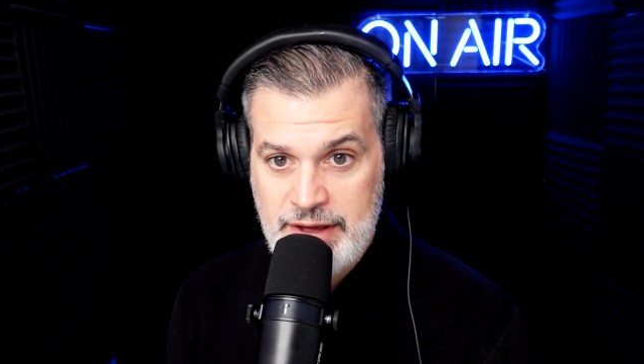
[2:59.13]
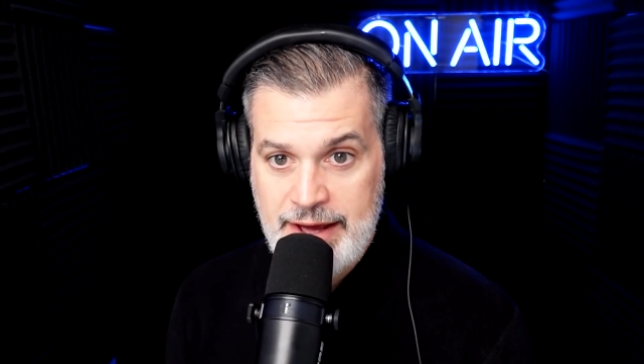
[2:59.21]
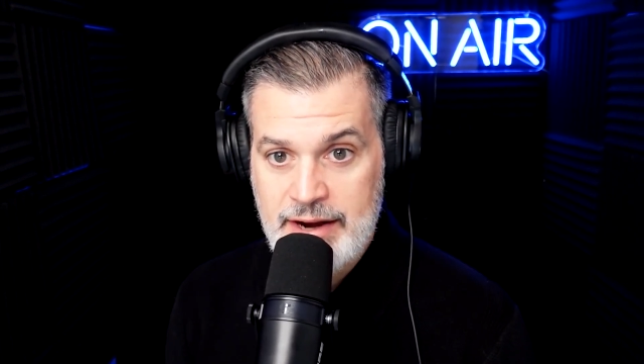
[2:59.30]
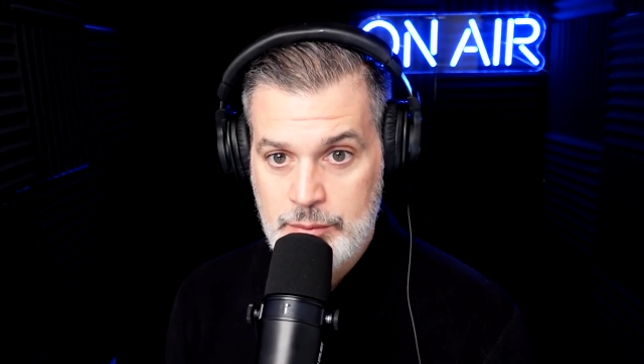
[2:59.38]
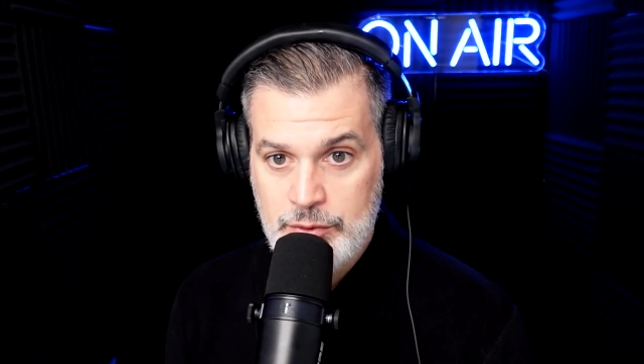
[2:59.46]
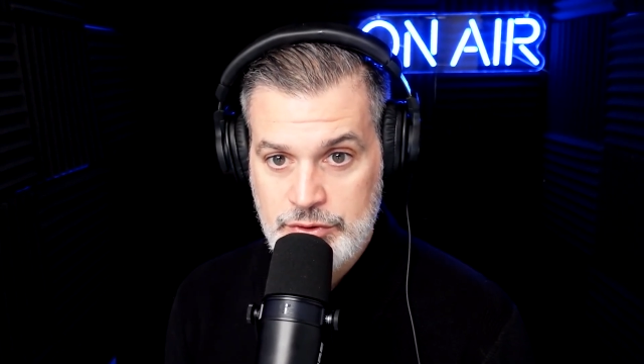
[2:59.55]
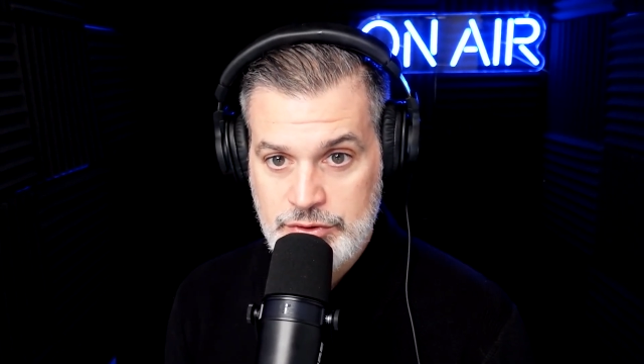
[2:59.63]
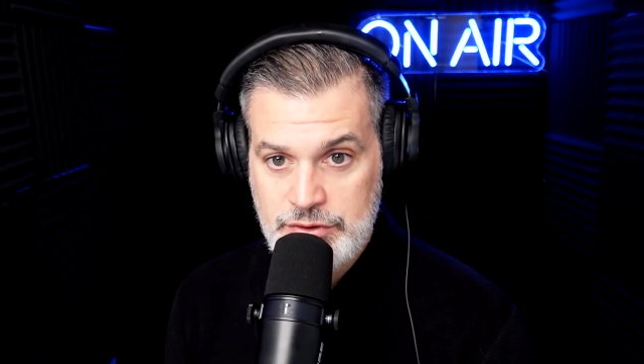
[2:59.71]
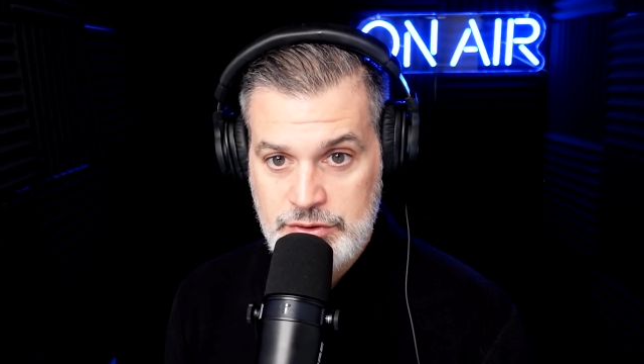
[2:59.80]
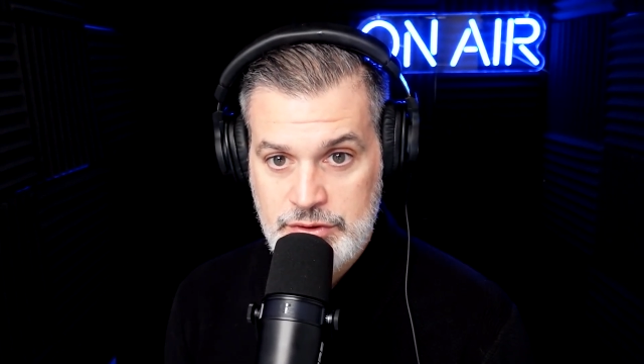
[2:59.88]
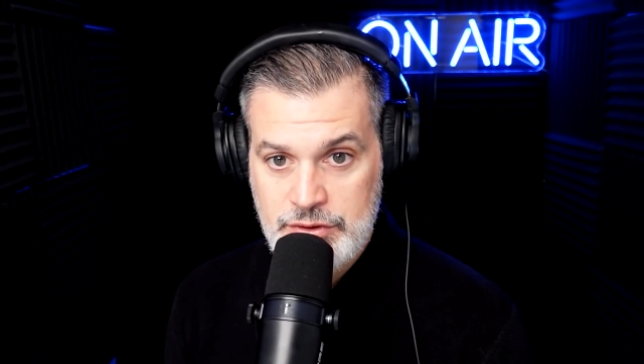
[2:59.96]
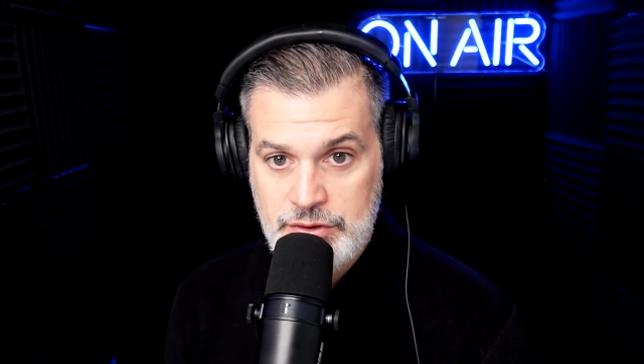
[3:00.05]

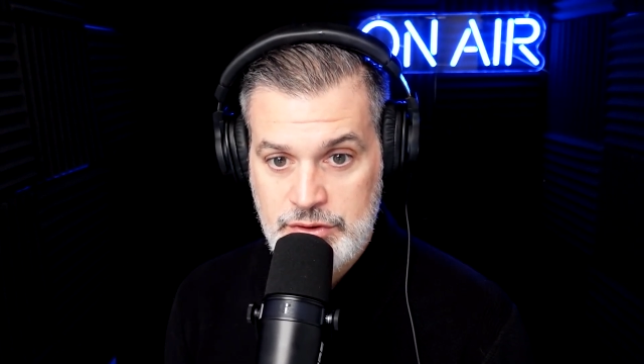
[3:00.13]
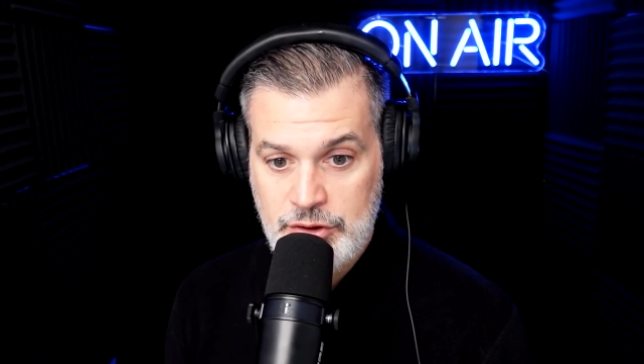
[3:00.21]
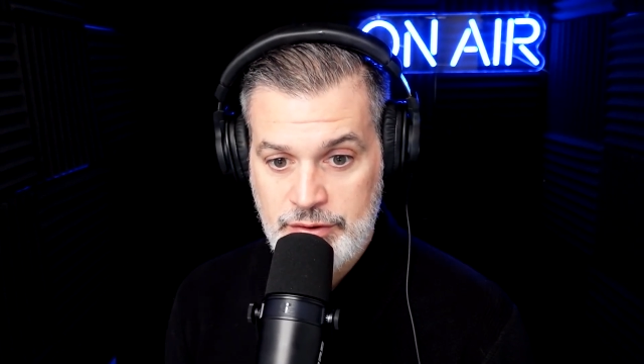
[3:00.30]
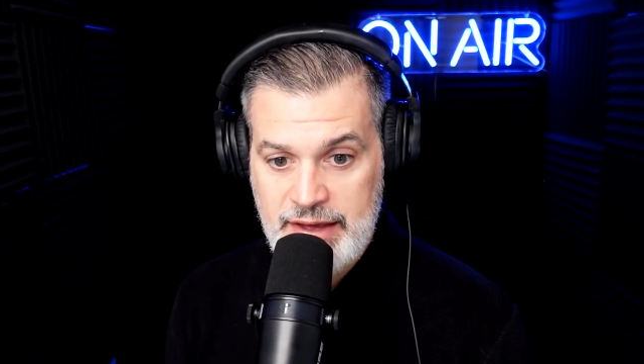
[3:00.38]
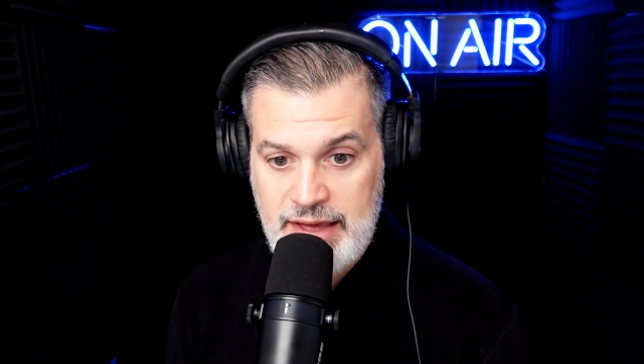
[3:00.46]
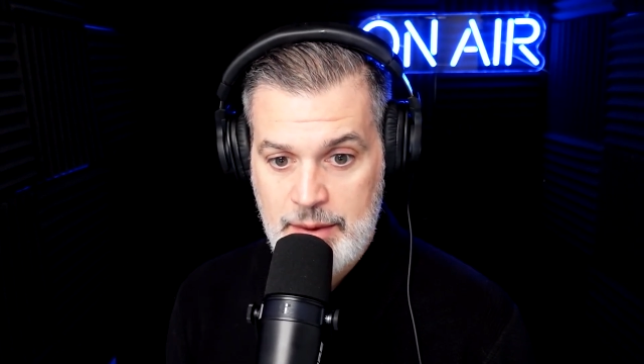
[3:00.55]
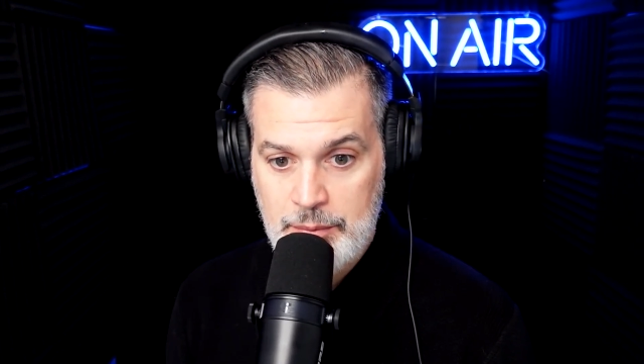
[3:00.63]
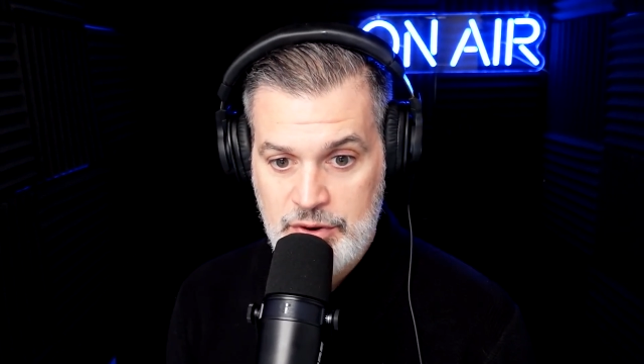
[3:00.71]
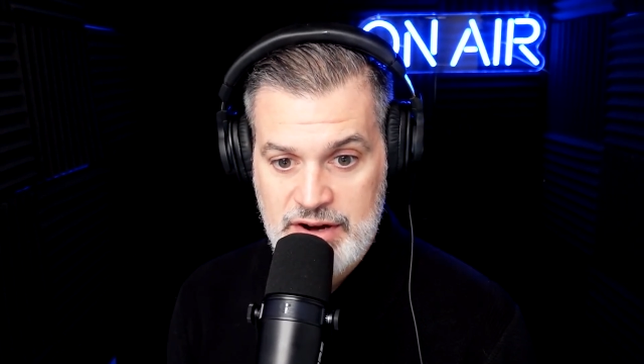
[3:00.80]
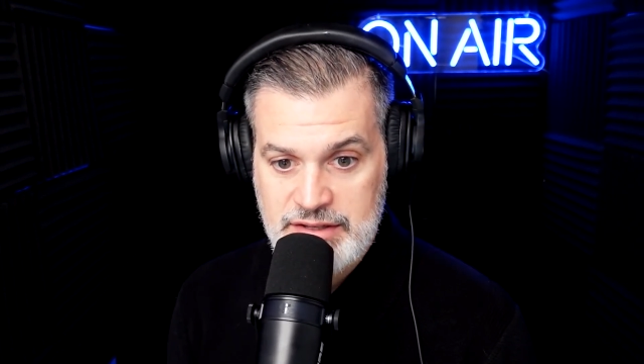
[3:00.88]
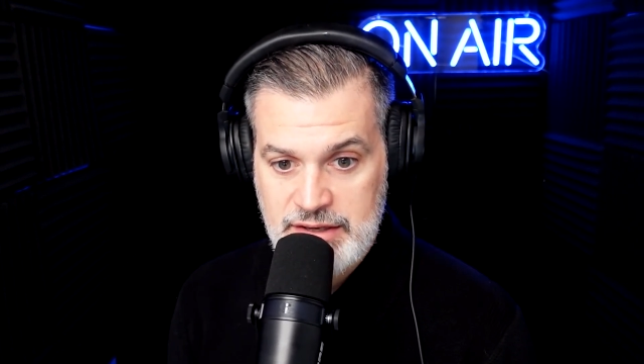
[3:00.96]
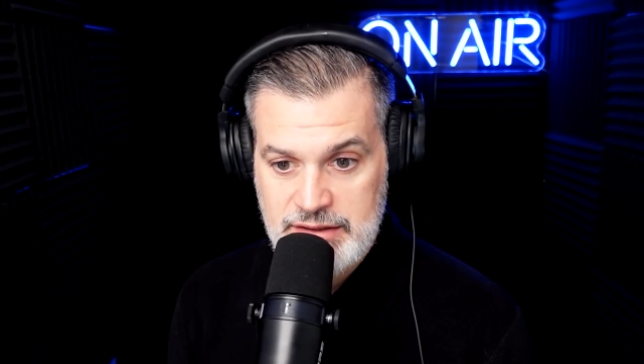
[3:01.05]
animals, they can't
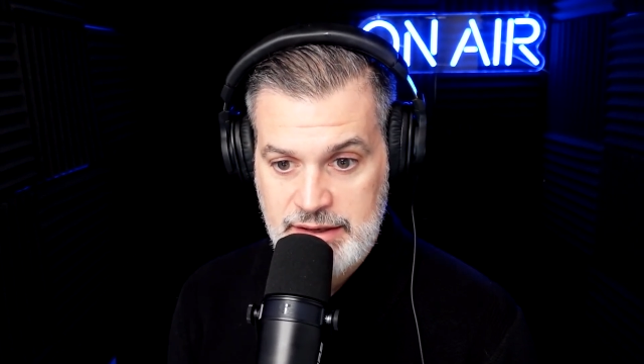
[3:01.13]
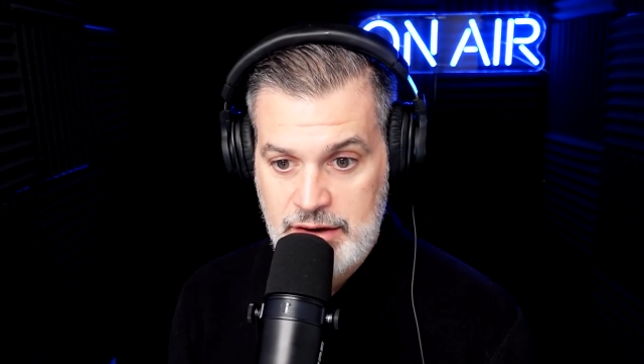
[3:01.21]
process like our